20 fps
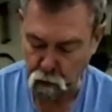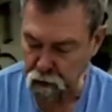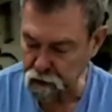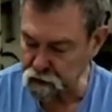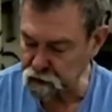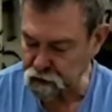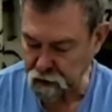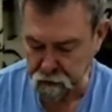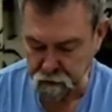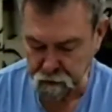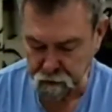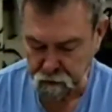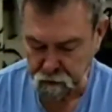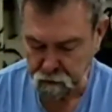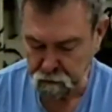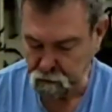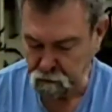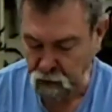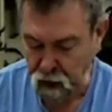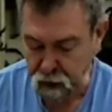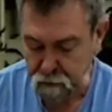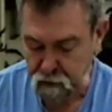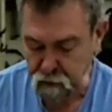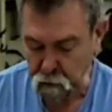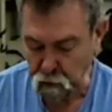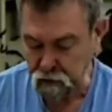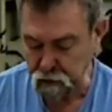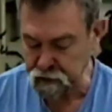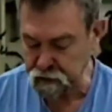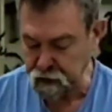waterstone,
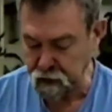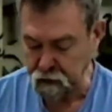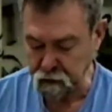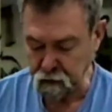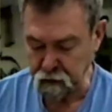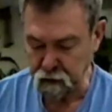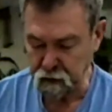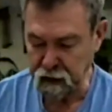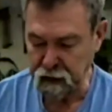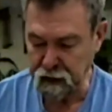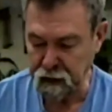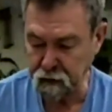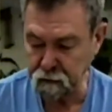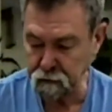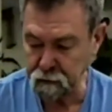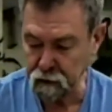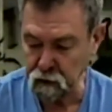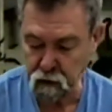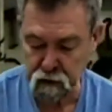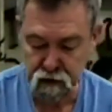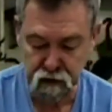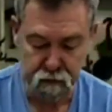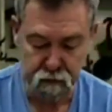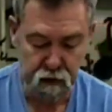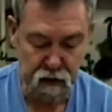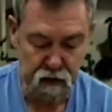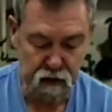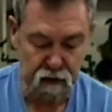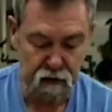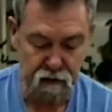diamond waterstone, out because I'm
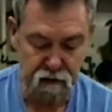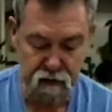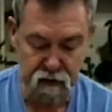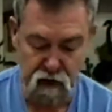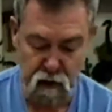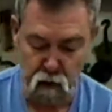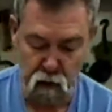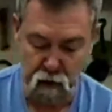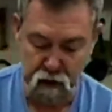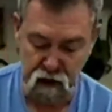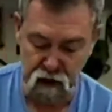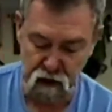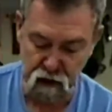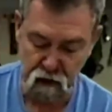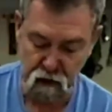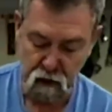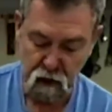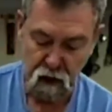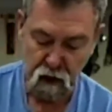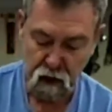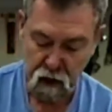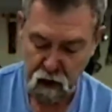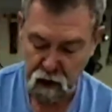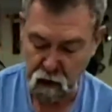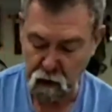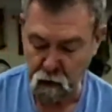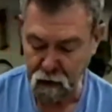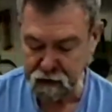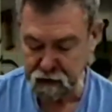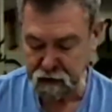going to give this a quick
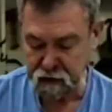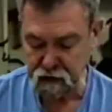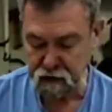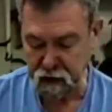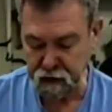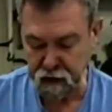touch.